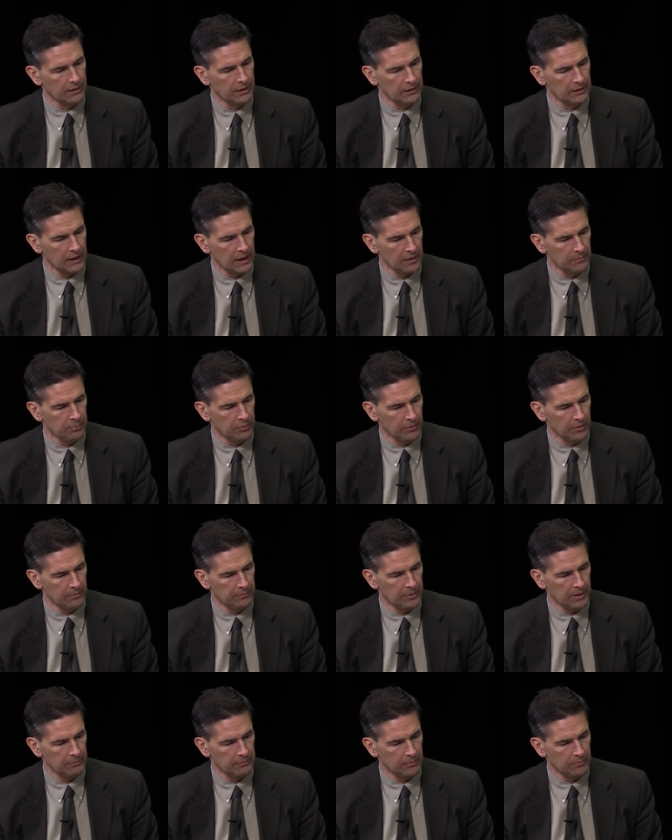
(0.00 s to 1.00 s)
a lot of po
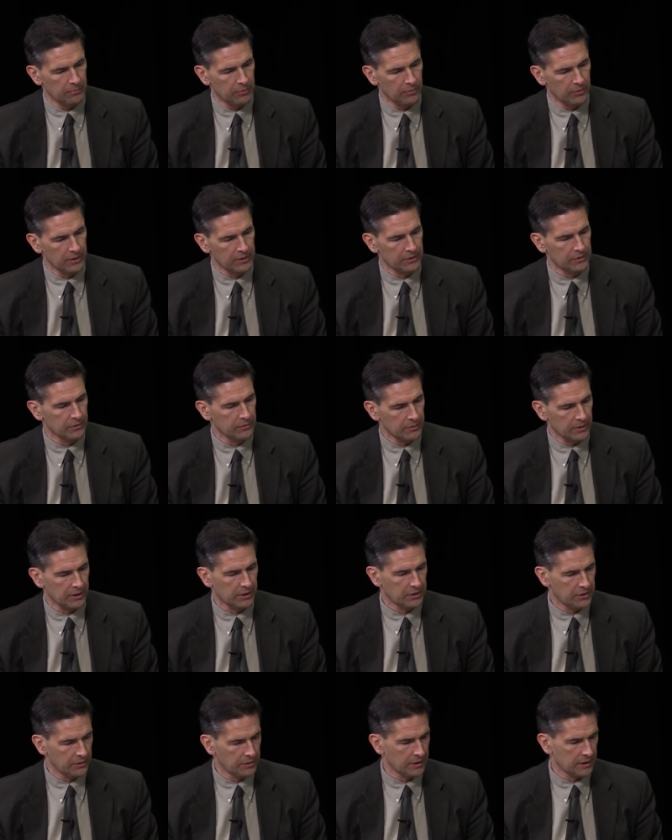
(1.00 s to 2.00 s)
people point to and are
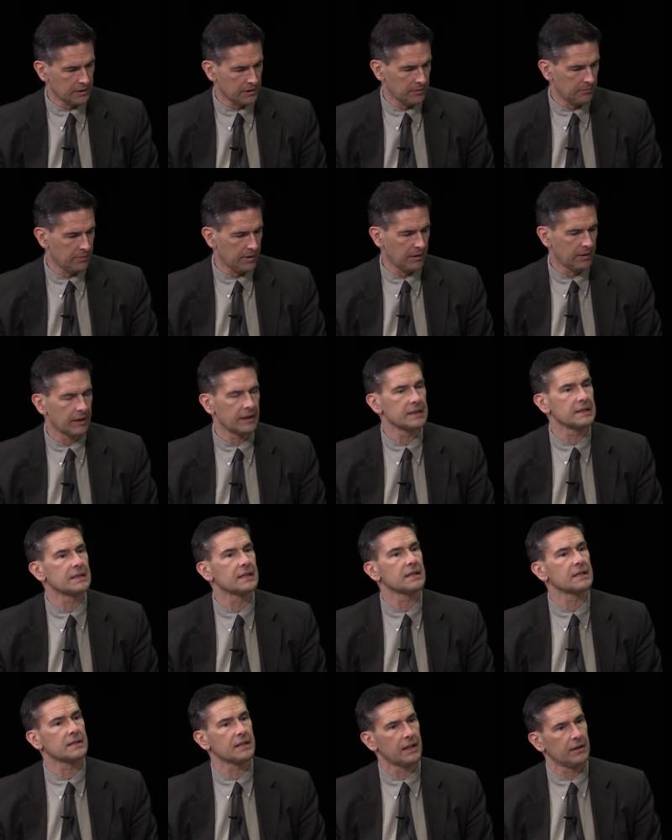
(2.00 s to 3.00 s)
curious about is
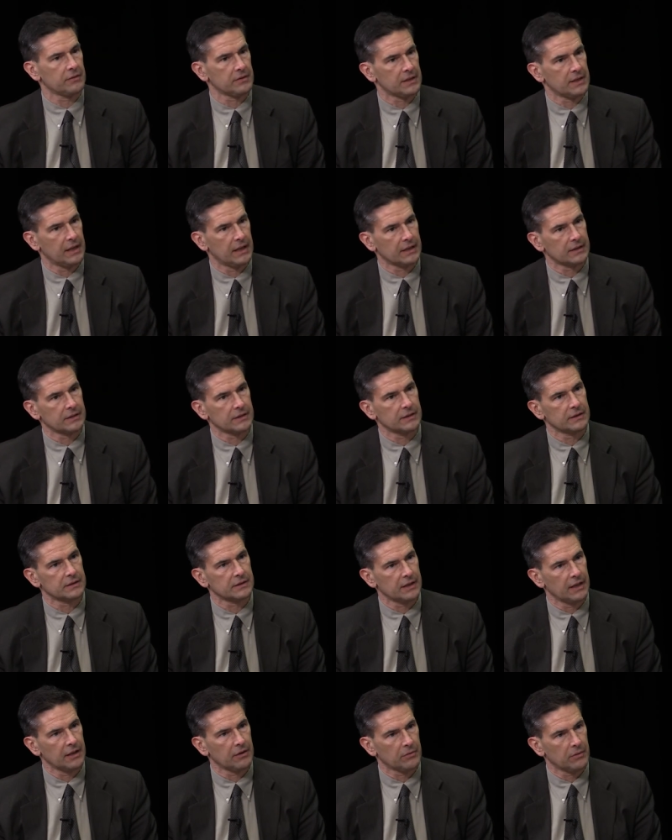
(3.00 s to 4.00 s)
the sales tax, because St.